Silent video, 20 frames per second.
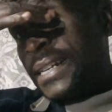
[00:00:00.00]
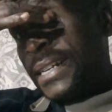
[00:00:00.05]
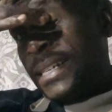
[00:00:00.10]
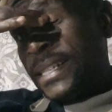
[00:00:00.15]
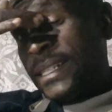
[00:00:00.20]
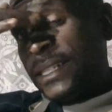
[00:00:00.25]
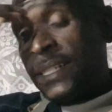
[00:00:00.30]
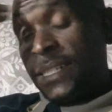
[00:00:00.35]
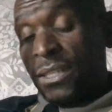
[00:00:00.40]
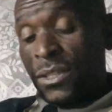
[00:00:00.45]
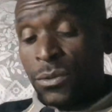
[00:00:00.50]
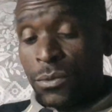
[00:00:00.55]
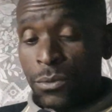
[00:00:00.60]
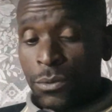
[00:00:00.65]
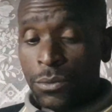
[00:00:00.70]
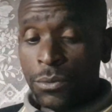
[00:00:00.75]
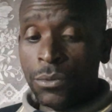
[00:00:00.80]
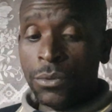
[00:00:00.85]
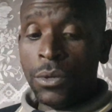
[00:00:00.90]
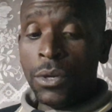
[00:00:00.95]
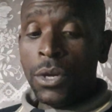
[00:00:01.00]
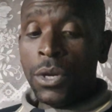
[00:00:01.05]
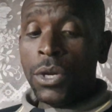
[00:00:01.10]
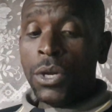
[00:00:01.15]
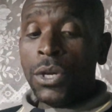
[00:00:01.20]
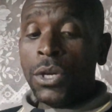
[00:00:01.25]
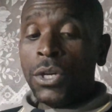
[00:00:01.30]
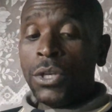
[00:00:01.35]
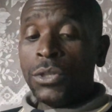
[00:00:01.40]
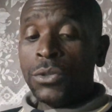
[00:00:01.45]
candidate to
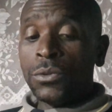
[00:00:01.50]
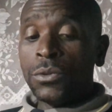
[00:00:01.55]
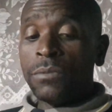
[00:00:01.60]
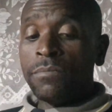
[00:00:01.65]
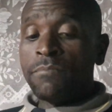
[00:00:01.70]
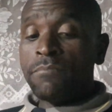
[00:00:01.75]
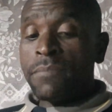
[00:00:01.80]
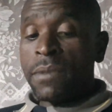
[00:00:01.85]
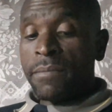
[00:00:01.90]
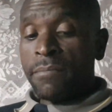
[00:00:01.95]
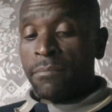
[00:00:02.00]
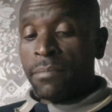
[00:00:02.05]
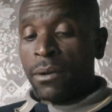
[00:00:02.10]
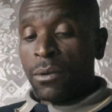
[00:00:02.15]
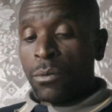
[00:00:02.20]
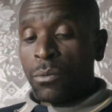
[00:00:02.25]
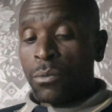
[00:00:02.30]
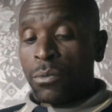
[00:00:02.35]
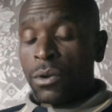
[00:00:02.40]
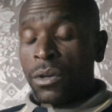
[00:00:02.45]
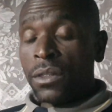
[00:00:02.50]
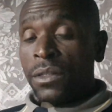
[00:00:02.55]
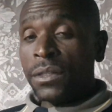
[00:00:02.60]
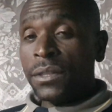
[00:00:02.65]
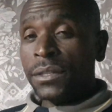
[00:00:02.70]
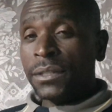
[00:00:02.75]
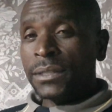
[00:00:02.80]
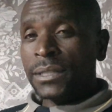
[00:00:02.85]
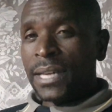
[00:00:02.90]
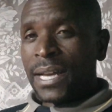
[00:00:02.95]
remember what
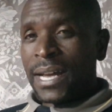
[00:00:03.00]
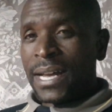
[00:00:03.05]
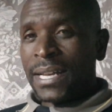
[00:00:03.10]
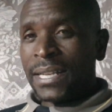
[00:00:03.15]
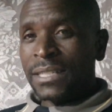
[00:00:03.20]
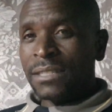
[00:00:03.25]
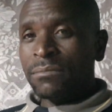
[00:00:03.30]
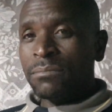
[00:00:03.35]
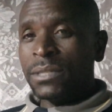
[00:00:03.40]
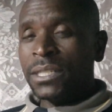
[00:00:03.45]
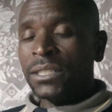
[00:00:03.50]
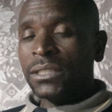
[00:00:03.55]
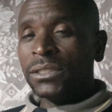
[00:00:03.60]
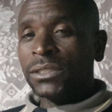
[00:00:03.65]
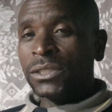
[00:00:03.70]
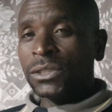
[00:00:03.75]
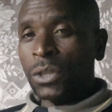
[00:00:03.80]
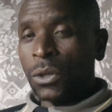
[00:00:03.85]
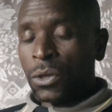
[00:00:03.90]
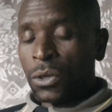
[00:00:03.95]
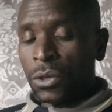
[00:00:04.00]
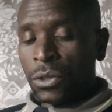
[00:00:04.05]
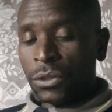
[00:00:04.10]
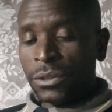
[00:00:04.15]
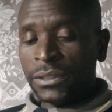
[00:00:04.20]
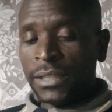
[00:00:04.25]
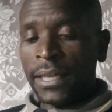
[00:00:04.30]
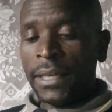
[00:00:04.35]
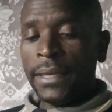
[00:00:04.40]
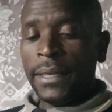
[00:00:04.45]
has been taught,